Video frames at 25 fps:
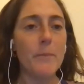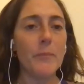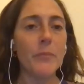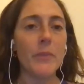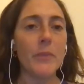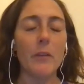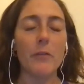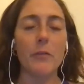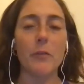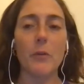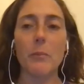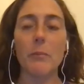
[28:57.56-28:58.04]

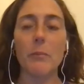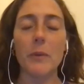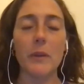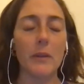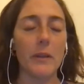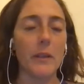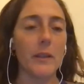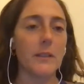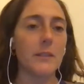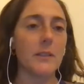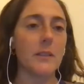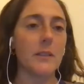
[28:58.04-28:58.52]
for
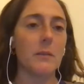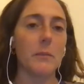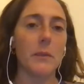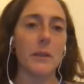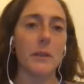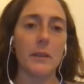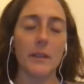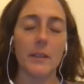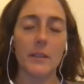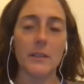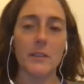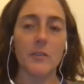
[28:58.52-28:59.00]
millions and
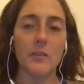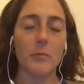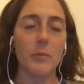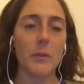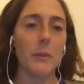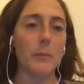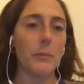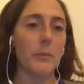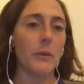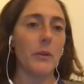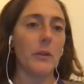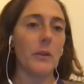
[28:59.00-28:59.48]
millions of
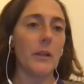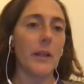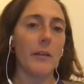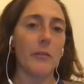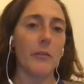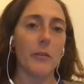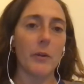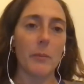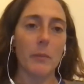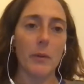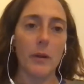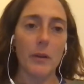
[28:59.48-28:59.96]
people
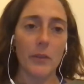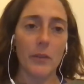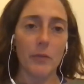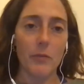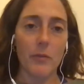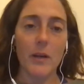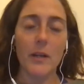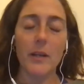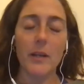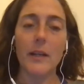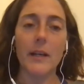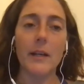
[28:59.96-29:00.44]
every month
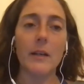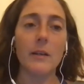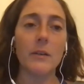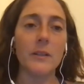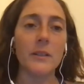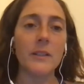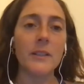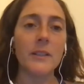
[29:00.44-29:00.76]
right now,